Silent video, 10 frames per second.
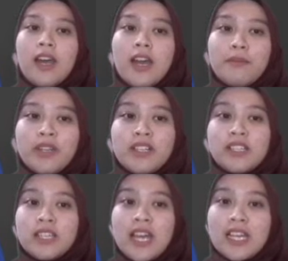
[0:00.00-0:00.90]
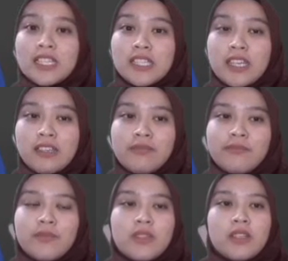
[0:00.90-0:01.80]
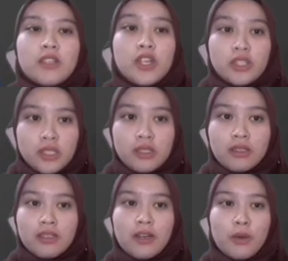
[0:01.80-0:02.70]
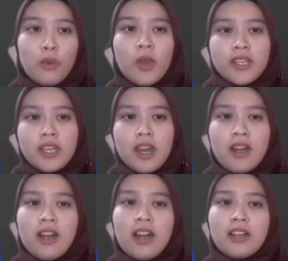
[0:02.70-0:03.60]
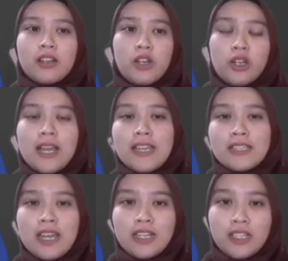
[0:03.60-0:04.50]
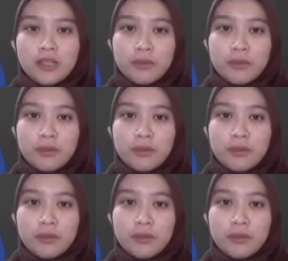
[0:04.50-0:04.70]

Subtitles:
Amir is asking, Doctor, why they are called as alkali